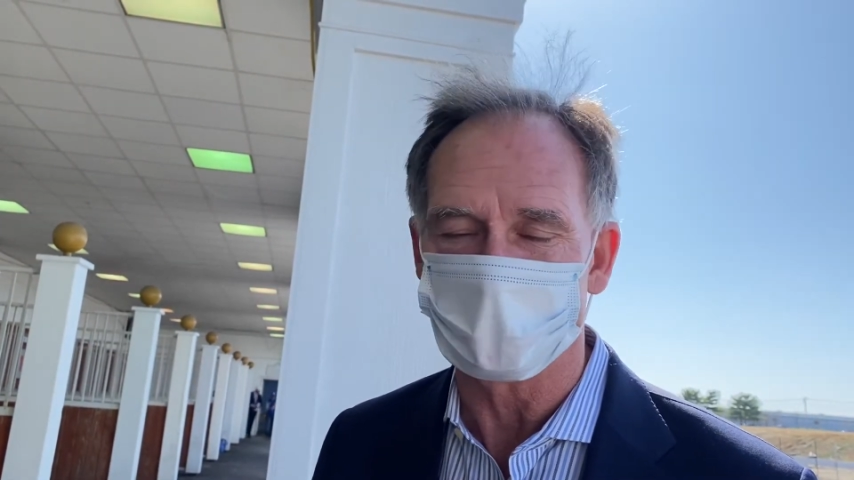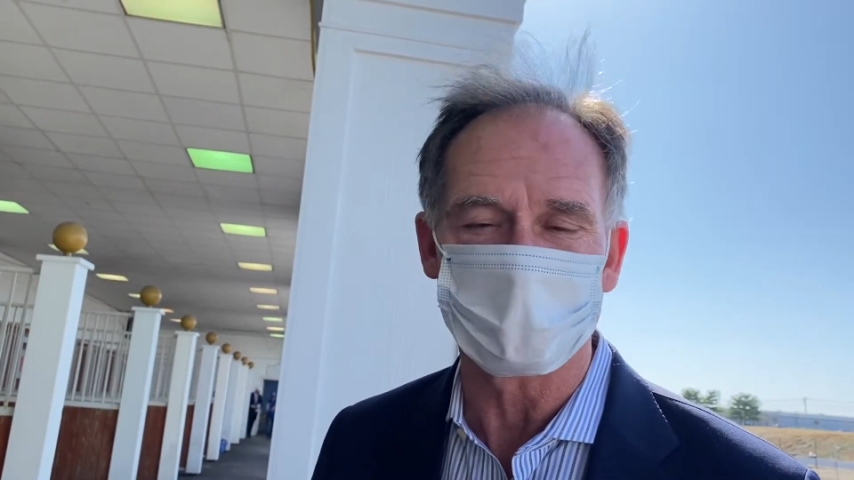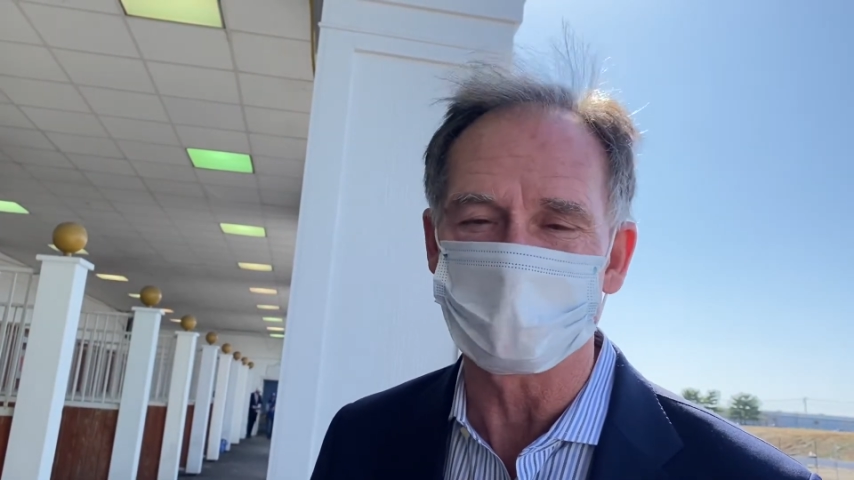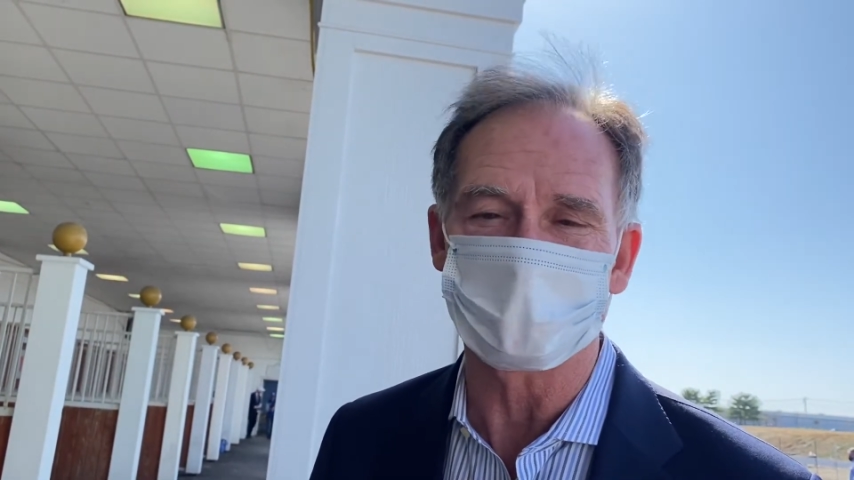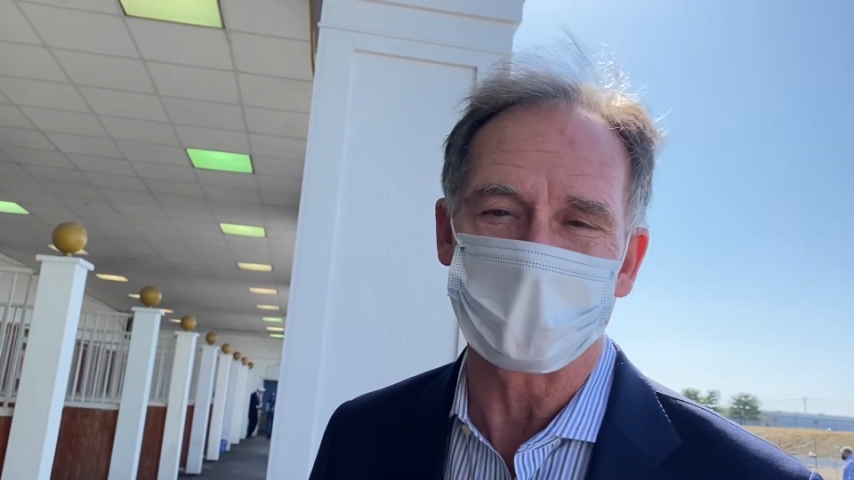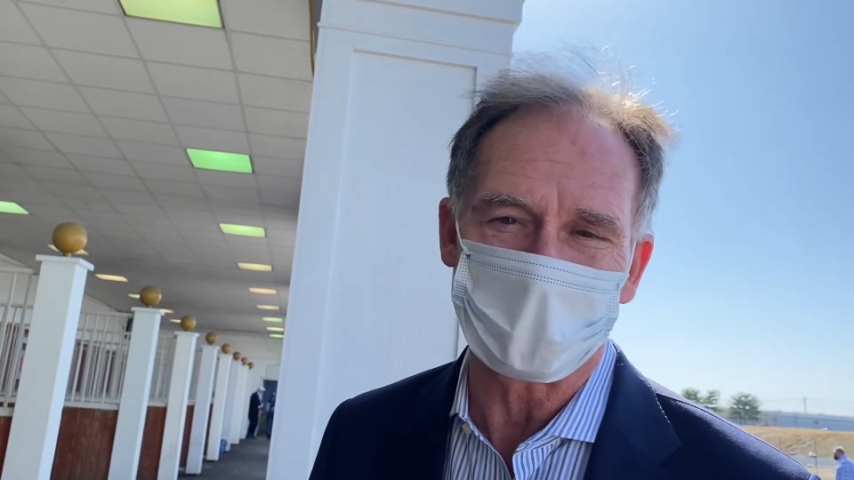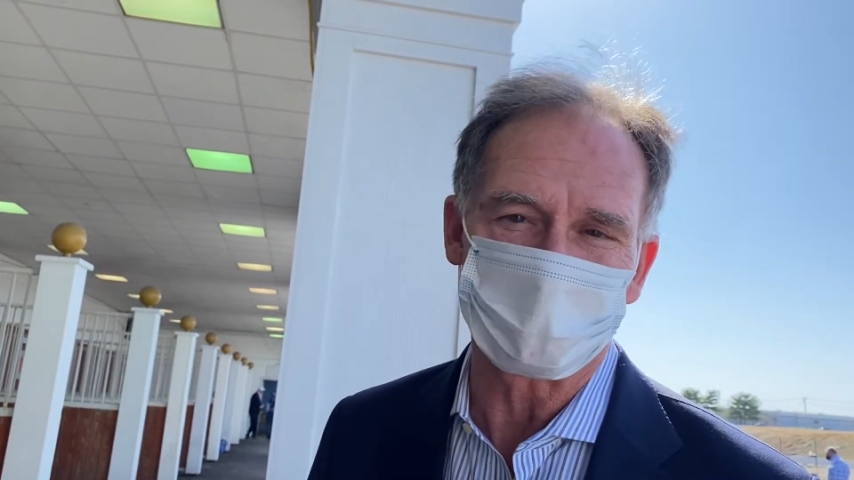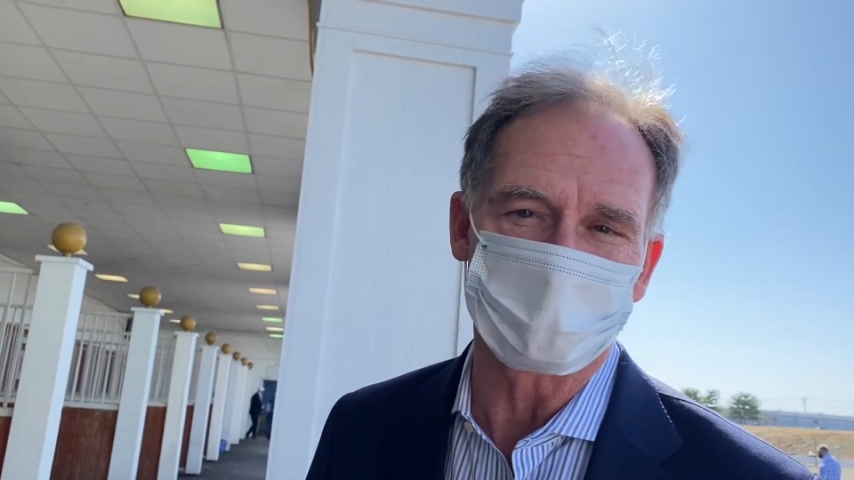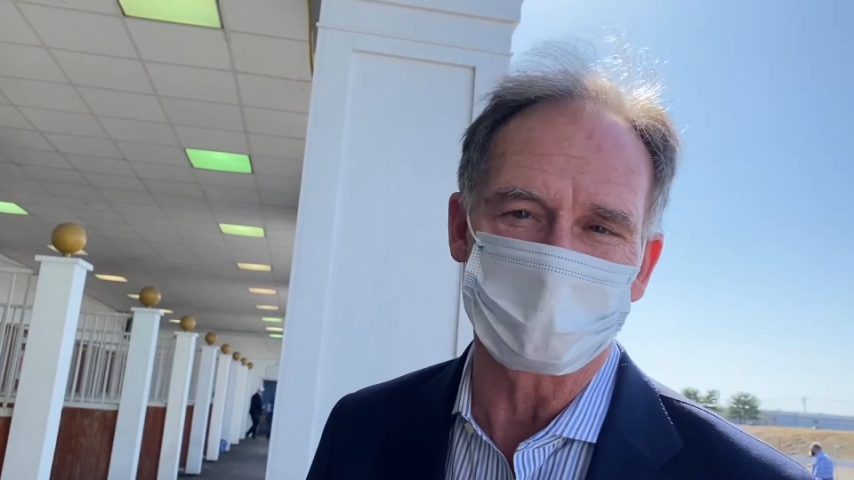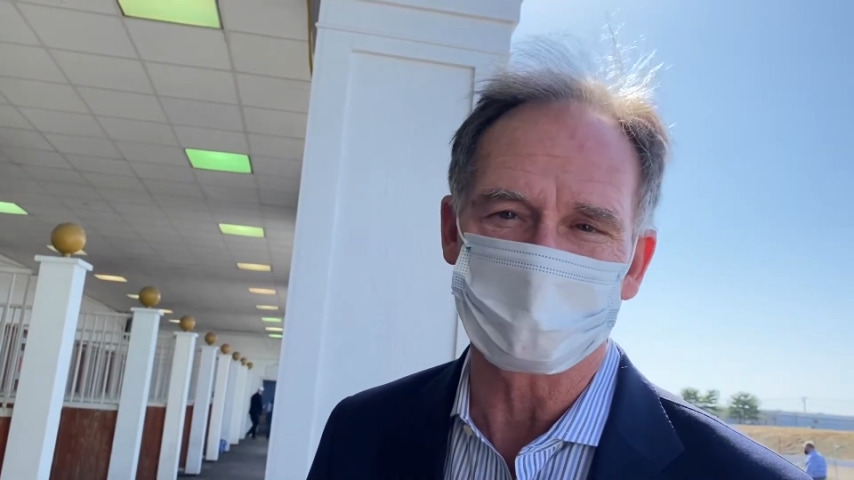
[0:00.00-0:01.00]
bit of a
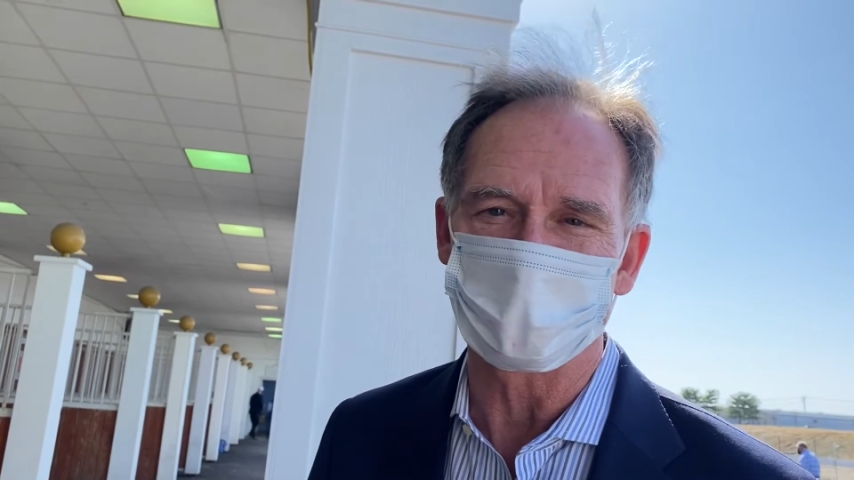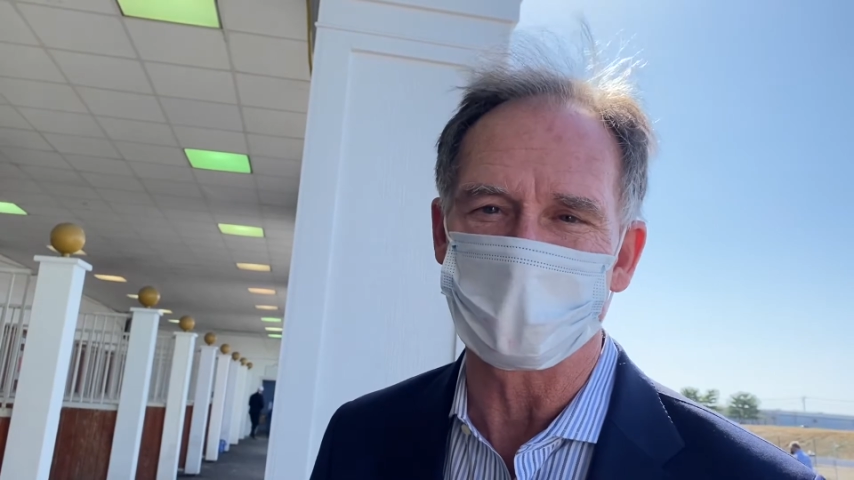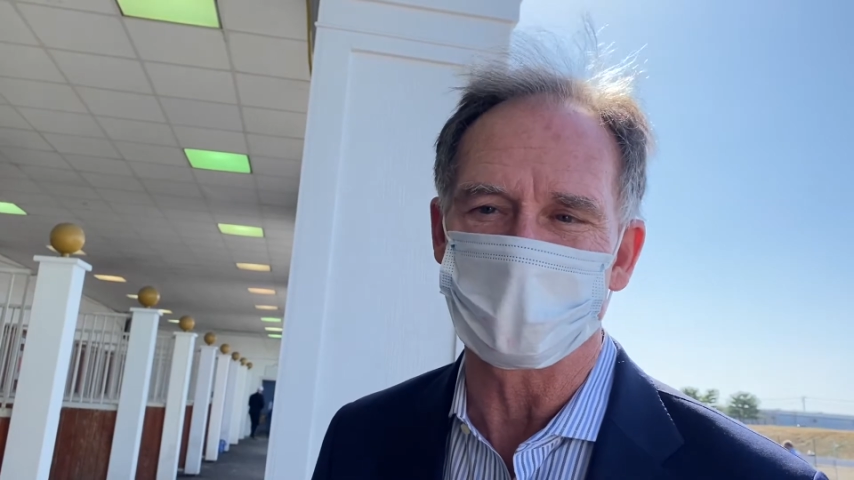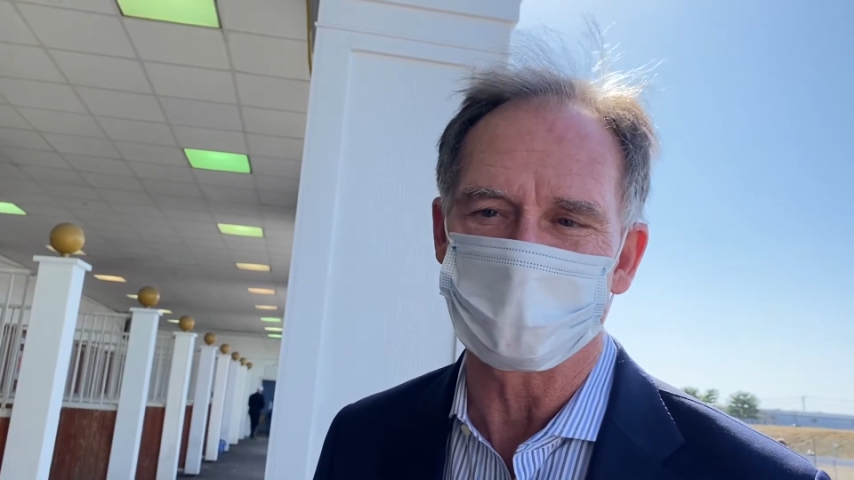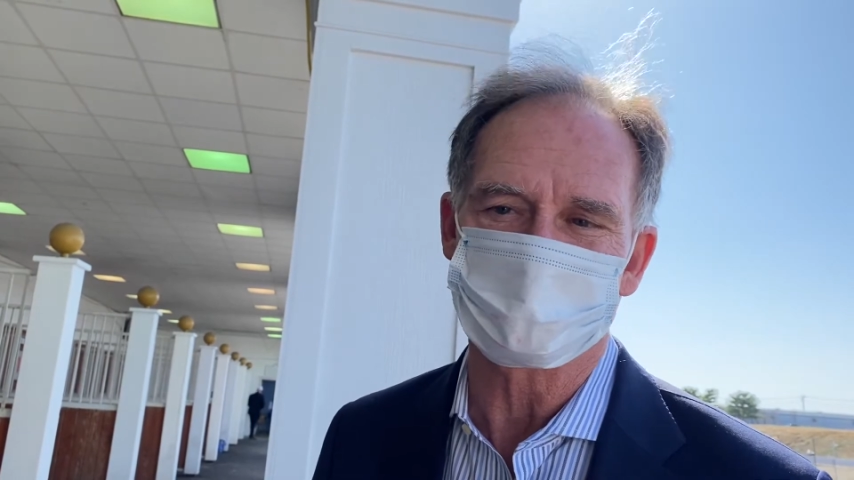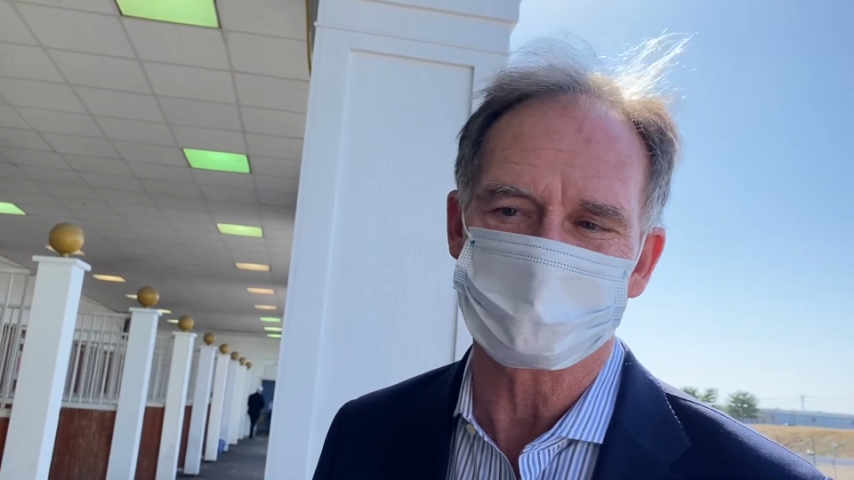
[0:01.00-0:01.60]
gamble as far as